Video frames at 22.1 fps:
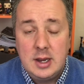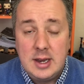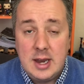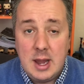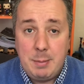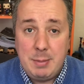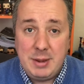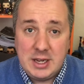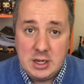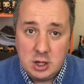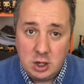
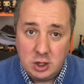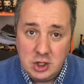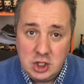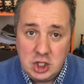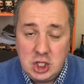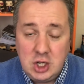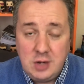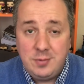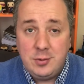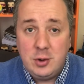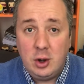Now,
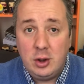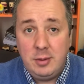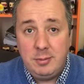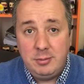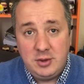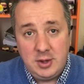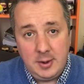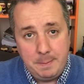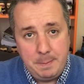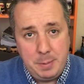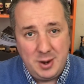because you've got them
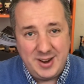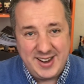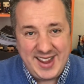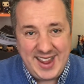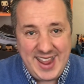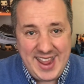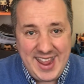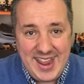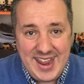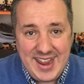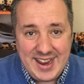to book
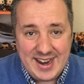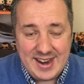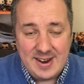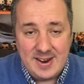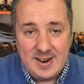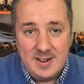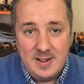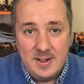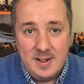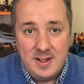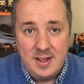
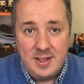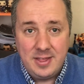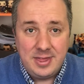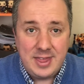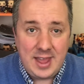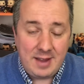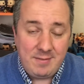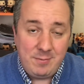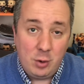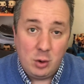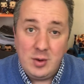in,
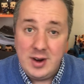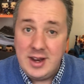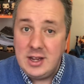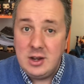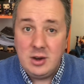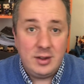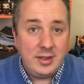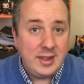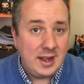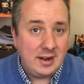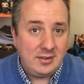they've already
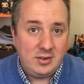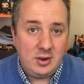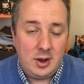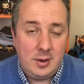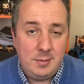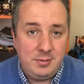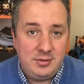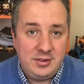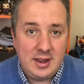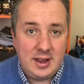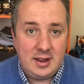got that
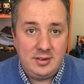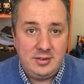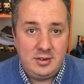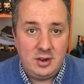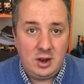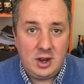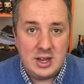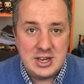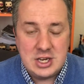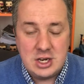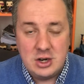time set aside.